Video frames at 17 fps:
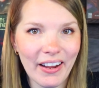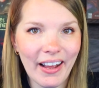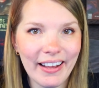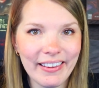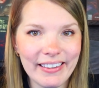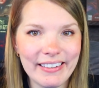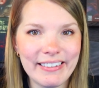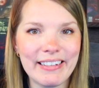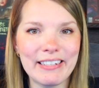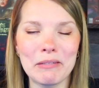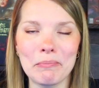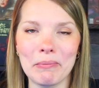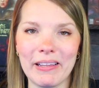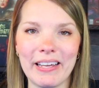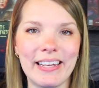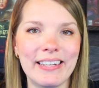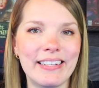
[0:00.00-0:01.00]
Island is
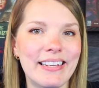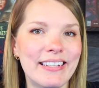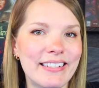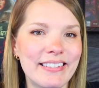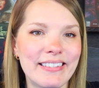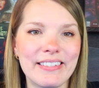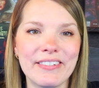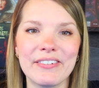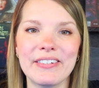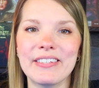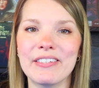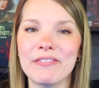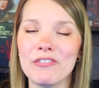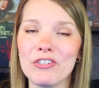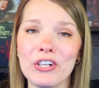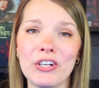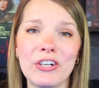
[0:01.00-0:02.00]
played in a series
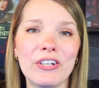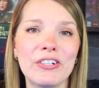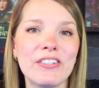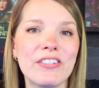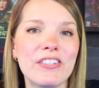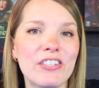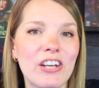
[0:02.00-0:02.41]
of turns,